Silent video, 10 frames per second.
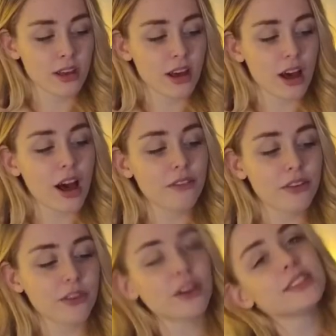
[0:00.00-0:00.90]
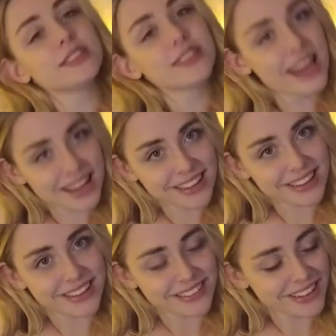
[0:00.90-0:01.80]
Of course. Thank
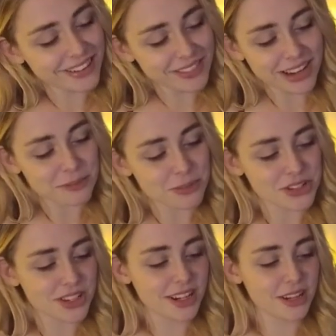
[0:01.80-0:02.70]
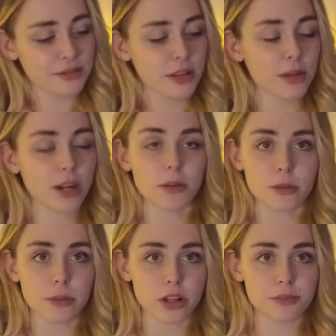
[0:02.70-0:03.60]
you. I really appreciate it. I'm gonna
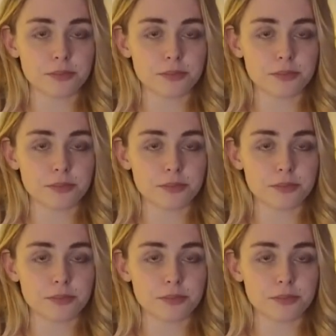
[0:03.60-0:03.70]
burp. Hold on.